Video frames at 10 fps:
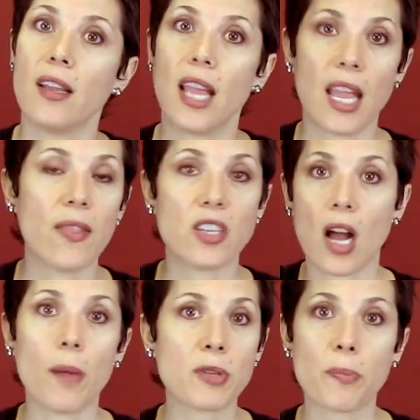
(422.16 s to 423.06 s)
in the
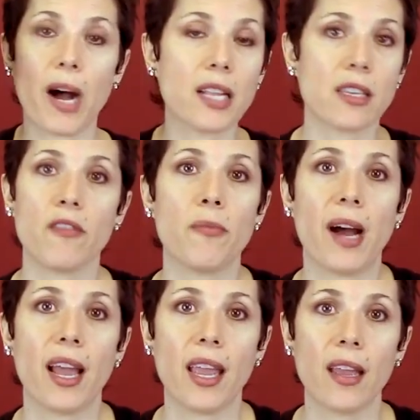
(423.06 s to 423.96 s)
top spots of
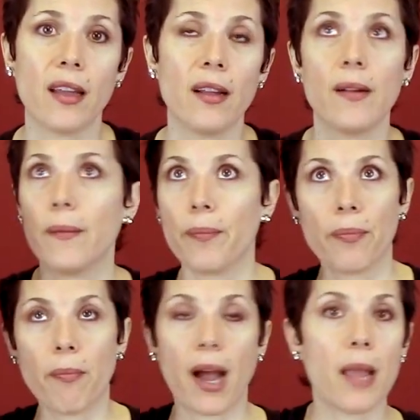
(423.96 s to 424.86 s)
my
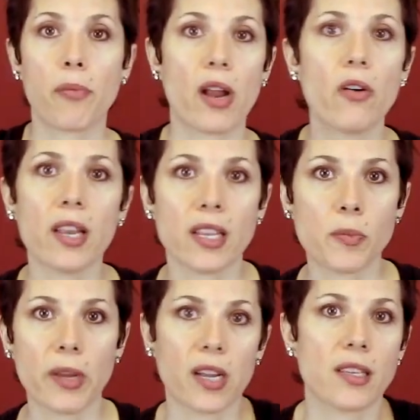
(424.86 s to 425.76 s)
my priorities
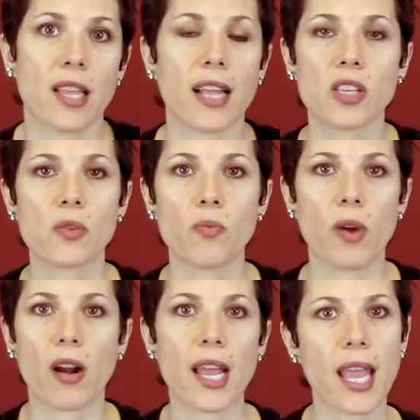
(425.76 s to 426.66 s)
because that's
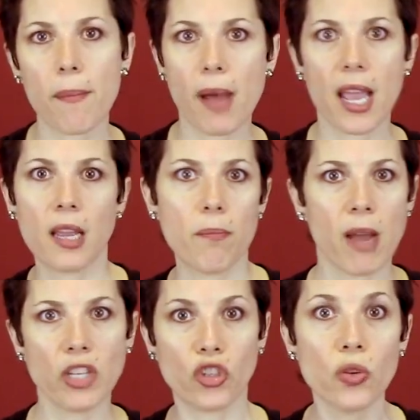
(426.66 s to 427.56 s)
where I get my
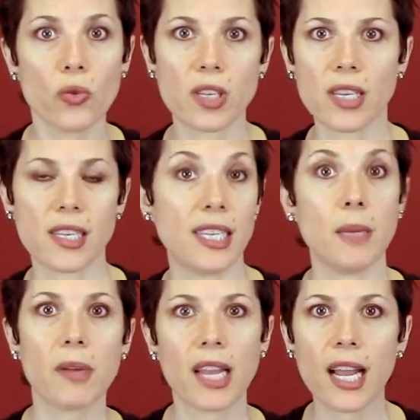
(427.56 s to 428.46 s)
my juice is
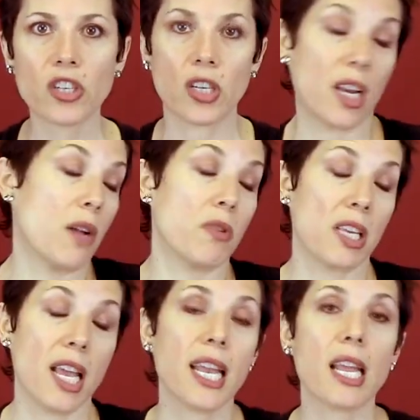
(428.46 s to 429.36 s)
deep connection and I
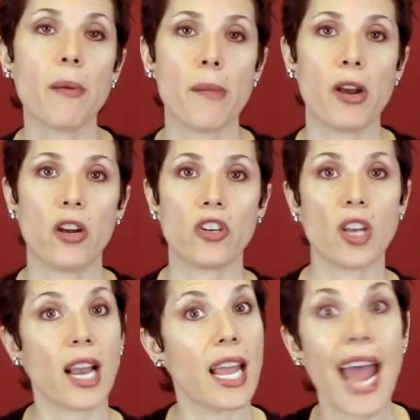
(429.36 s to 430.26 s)
wasn't getting into my marriage
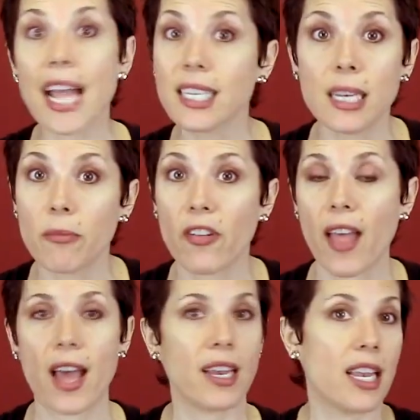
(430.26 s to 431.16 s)
and I'd asked him for
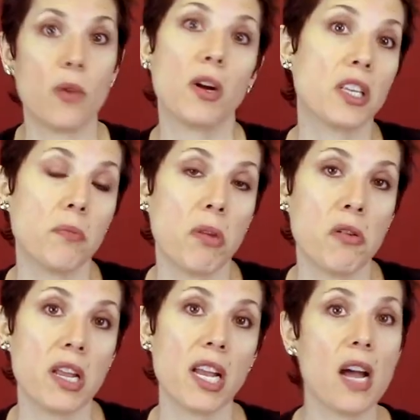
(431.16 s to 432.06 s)
that and he wasn't
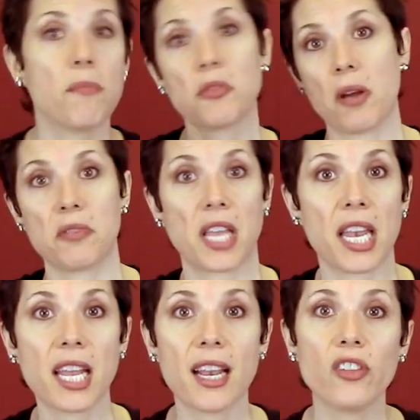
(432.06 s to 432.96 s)
ponying up so I was
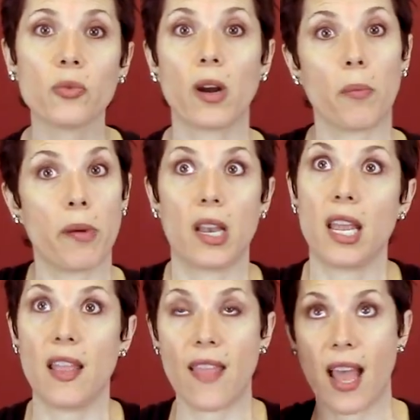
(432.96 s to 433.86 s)
getting it elsewhere but
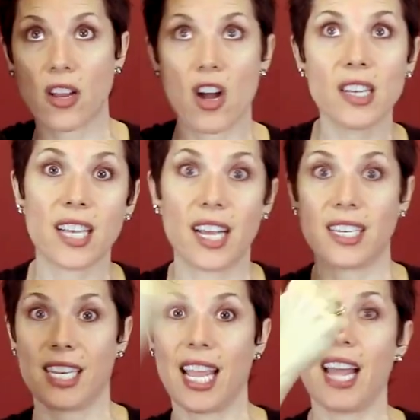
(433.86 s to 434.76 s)
in that
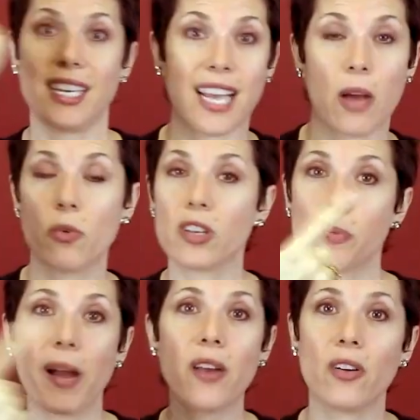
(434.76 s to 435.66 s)
context again downward
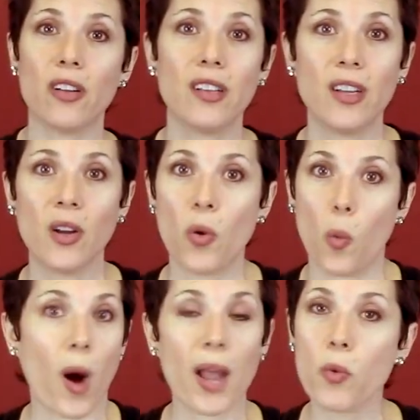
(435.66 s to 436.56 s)
spiral
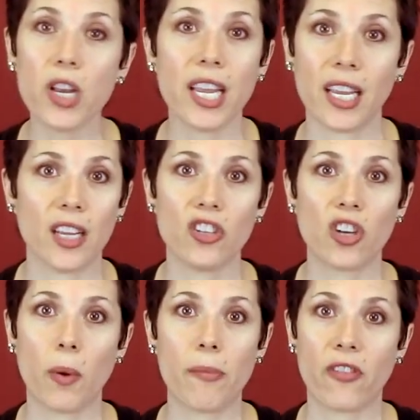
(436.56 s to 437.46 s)
why would he
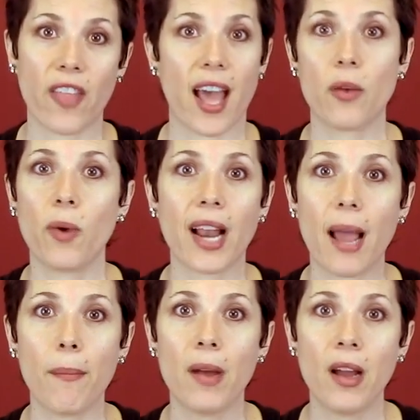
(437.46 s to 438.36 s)
show up for that when
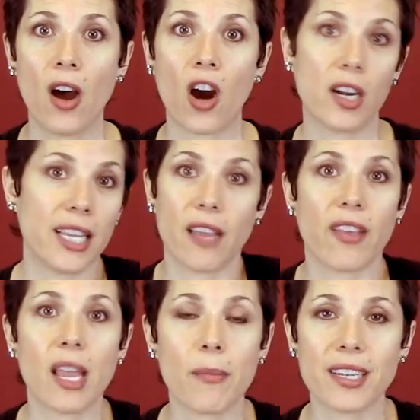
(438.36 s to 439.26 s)
I'm hardly
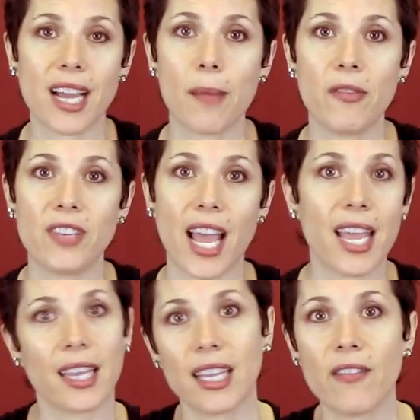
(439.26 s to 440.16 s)
giving him the time of day
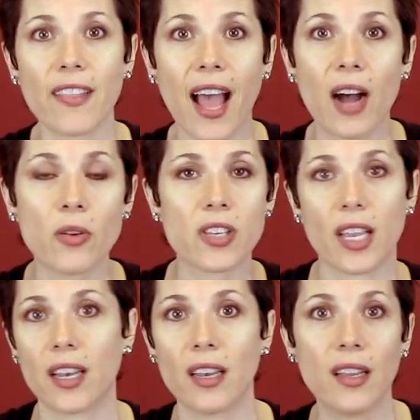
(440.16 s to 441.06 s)
and leaving the house
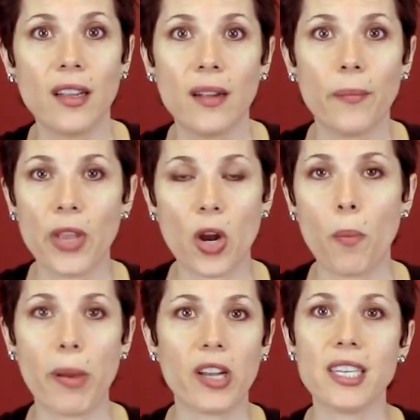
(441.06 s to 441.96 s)
and, you know,
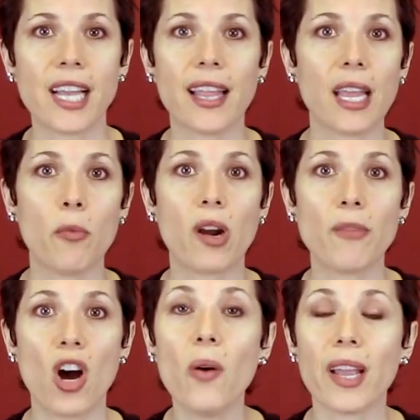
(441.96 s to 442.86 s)
barely telling him where I'm
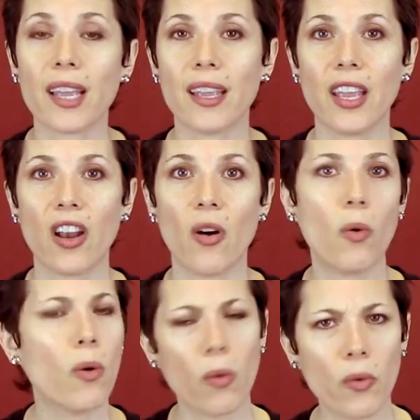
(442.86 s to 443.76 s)
going, you
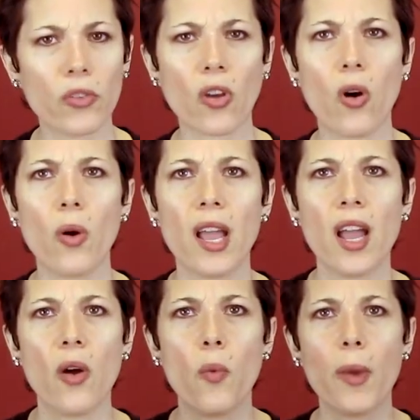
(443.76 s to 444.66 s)
know? So
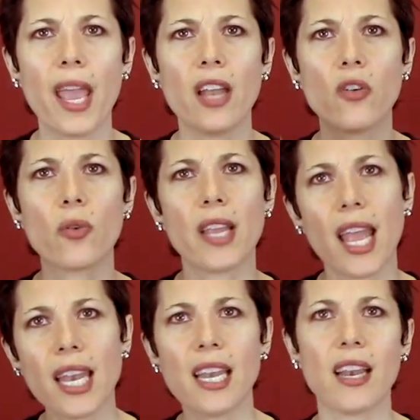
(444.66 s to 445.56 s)
we had
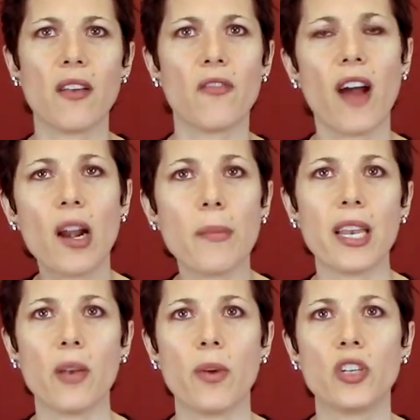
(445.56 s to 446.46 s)
created an
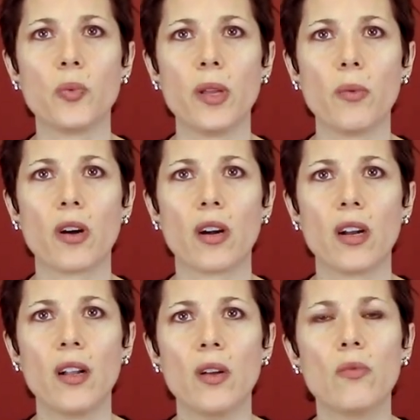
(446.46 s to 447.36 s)
environment in which we
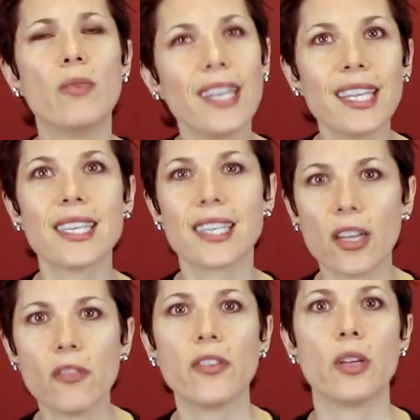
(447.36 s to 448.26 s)
were really
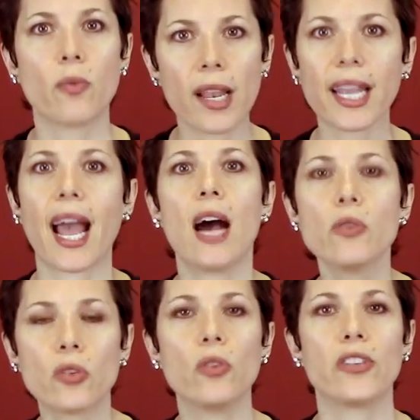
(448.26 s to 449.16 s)
skillfully running a
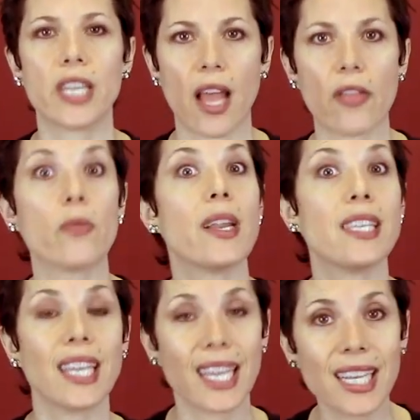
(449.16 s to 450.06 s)
household together,
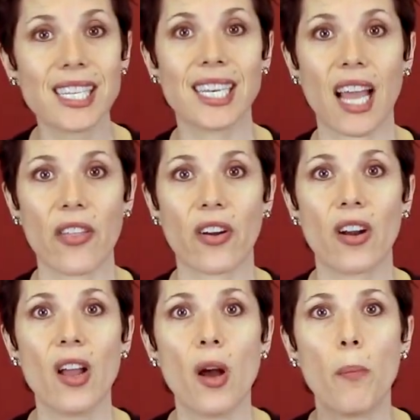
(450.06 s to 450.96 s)
raising kids together,
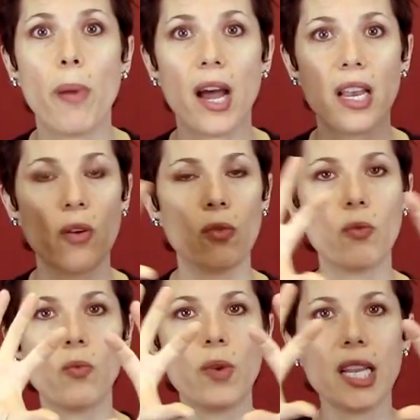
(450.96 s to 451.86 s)
but
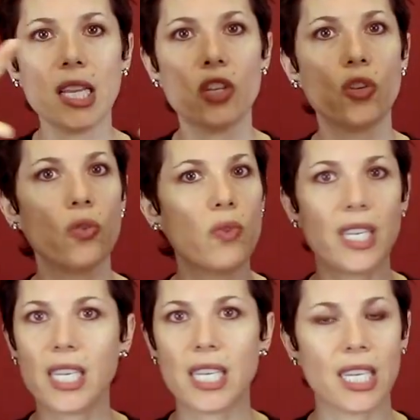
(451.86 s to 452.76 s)
really too
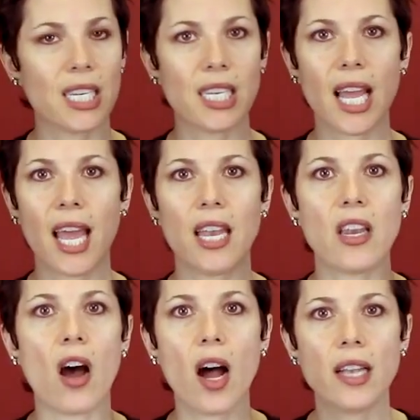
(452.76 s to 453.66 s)
distant and
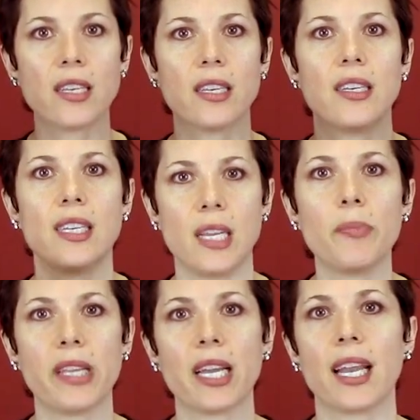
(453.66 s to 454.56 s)
not
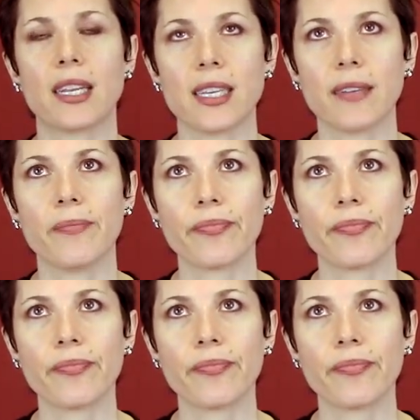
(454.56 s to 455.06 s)
deeply connecting.